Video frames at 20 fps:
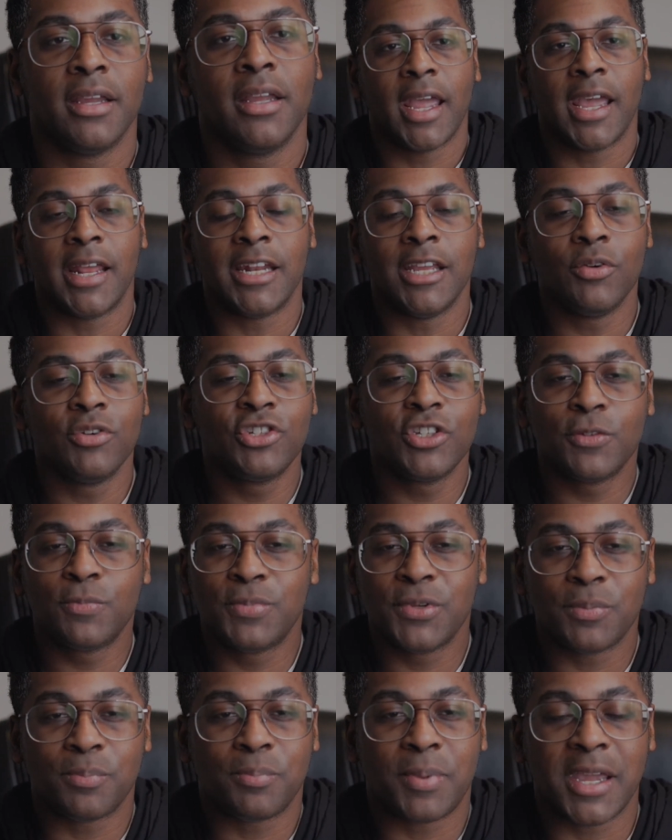And he was
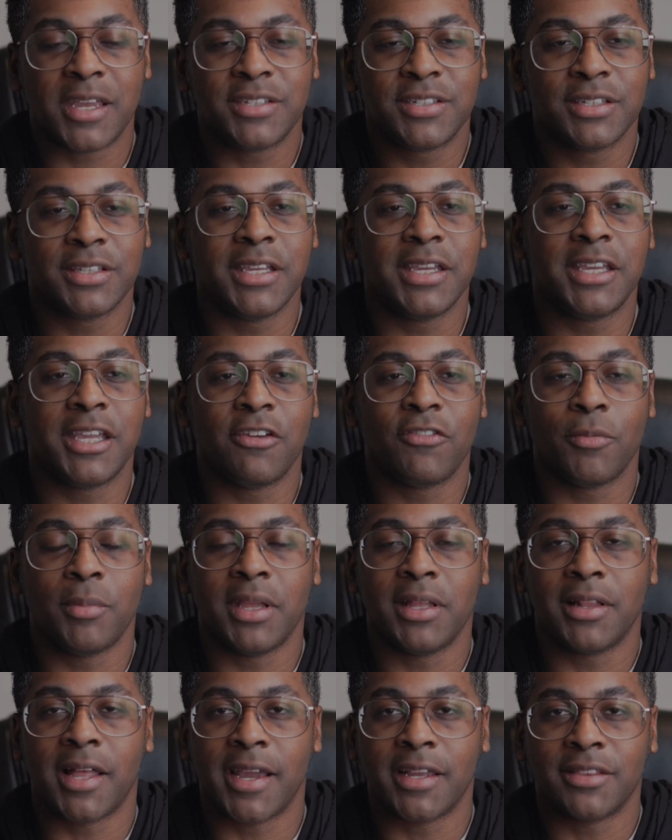just basically giving
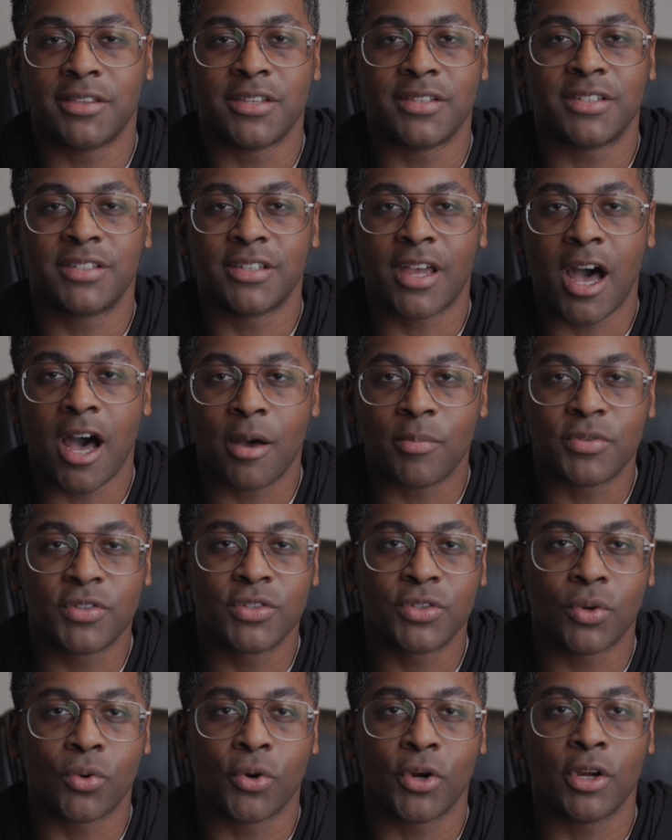me like this sob
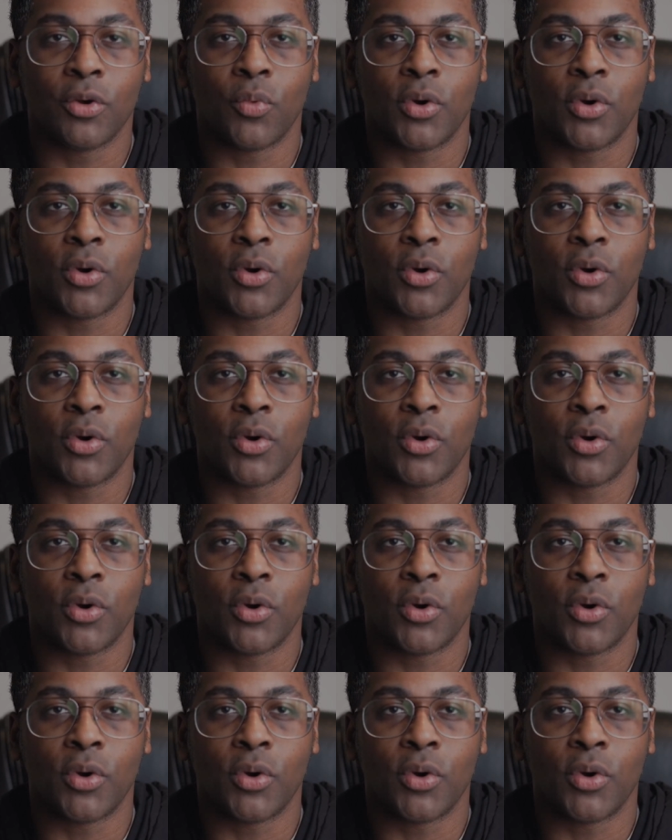story,